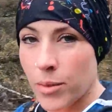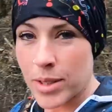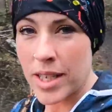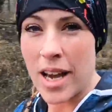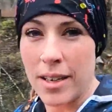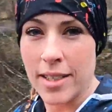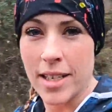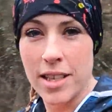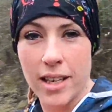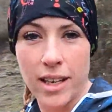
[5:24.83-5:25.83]
We'll see how
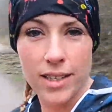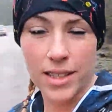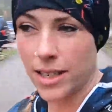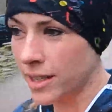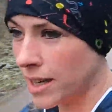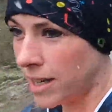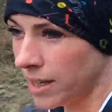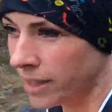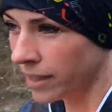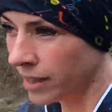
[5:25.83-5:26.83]
nice I think it is in
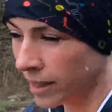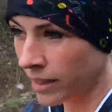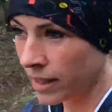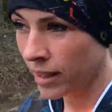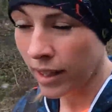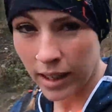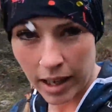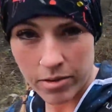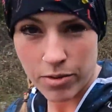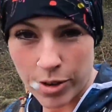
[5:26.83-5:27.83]

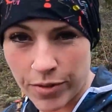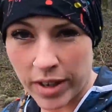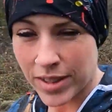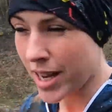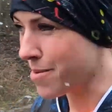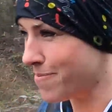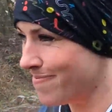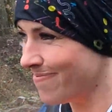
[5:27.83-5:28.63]
an hour and 45 time.